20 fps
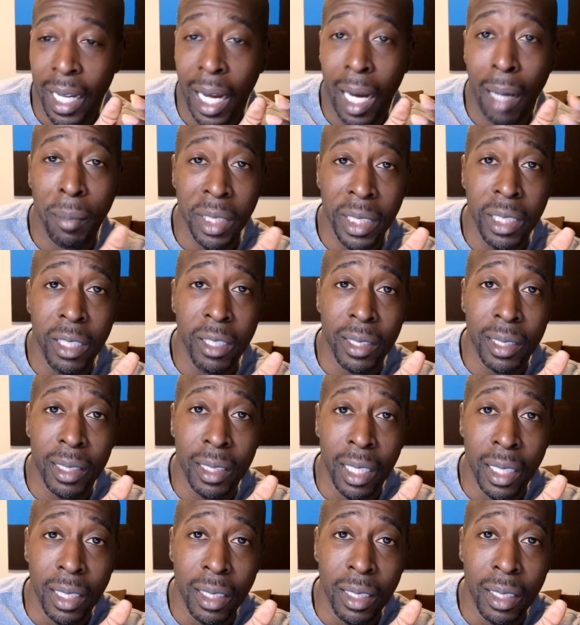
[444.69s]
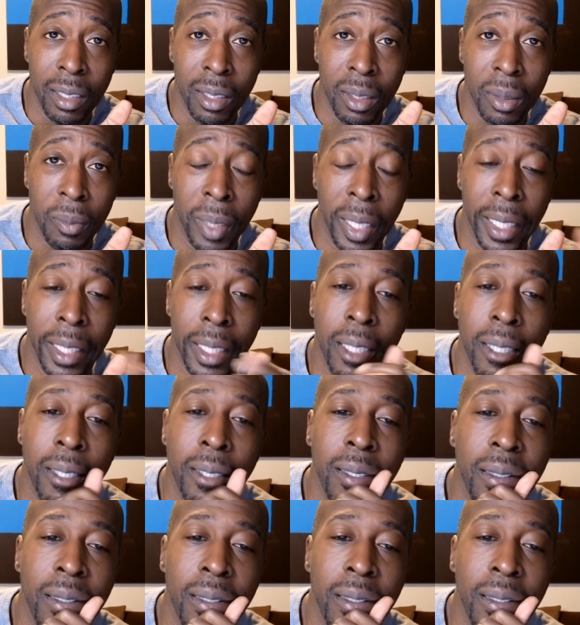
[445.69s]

I'm a gear slut, right?